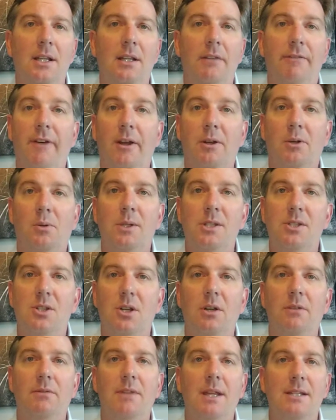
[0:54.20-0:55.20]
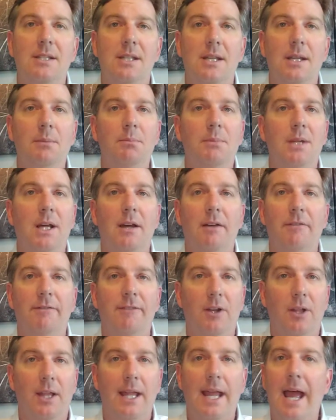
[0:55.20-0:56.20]
The Federal Reserve, they seemed
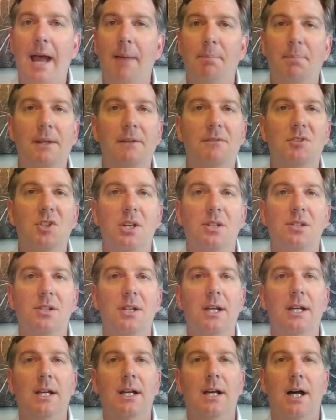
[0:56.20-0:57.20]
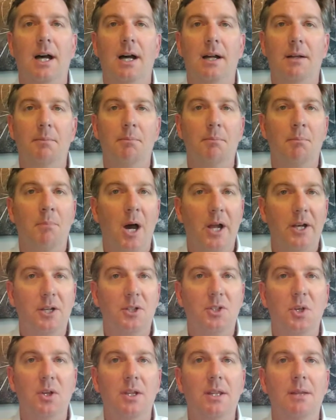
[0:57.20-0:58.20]
fairly happy of just
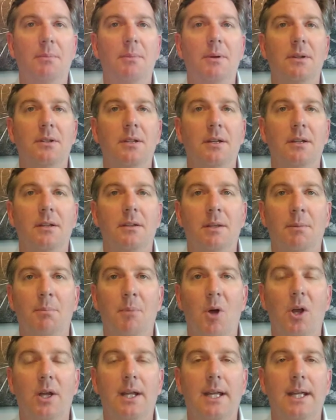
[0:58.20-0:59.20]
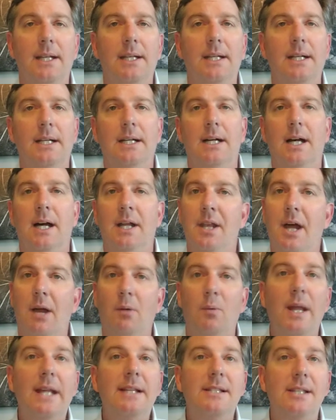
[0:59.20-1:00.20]
monitoring the market,
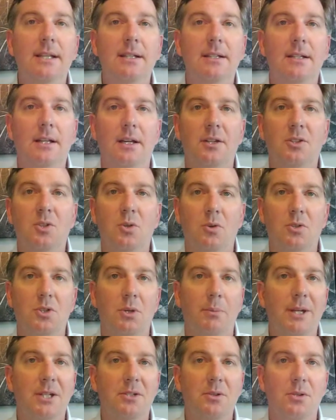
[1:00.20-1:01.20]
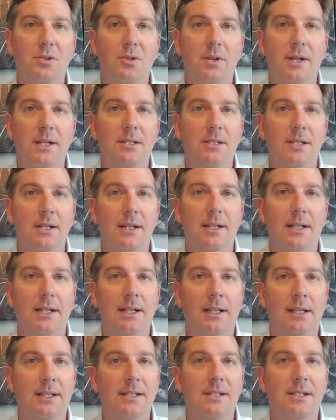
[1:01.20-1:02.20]
not raising short-term interest rates,
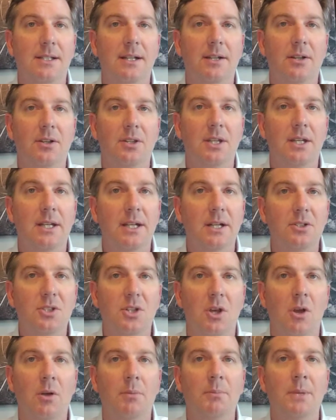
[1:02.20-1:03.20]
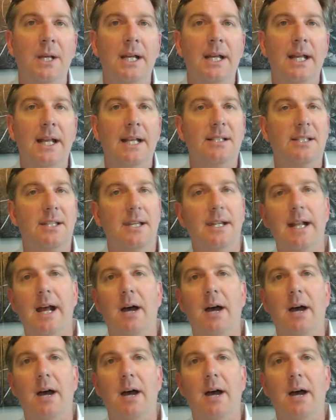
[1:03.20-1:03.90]
at least here in the near term, and seeing